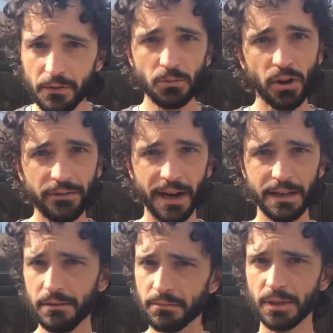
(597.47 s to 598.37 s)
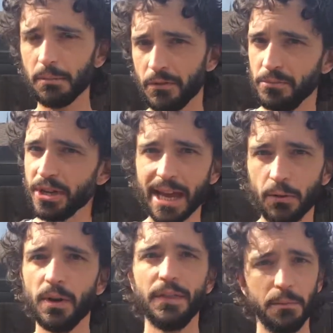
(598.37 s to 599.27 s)
Some of them look fine. Some of them you
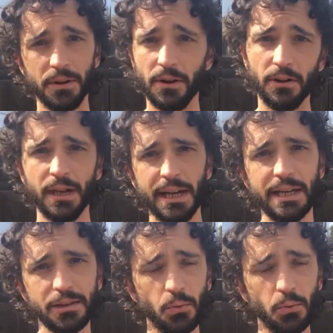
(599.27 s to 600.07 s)
can't read them at all.